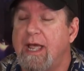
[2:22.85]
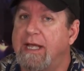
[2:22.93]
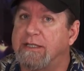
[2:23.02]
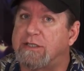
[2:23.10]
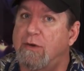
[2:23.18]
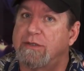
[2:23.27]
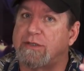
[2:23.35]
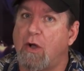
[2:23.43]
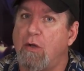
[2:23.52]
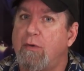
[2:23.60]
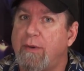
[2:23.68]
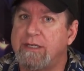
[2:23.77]
And so it's
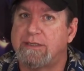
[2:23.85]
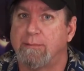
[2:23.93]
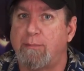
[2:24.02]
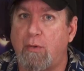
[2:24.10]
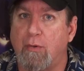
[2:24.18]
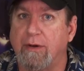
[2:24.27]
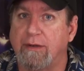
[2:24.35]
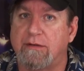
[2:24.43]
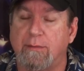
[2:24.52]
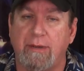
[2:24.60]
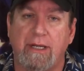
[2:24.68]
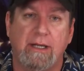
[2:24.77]
always important
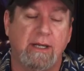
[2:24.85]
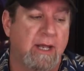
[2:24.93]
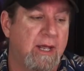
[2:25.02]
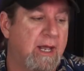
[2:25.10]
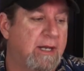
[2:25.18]
to be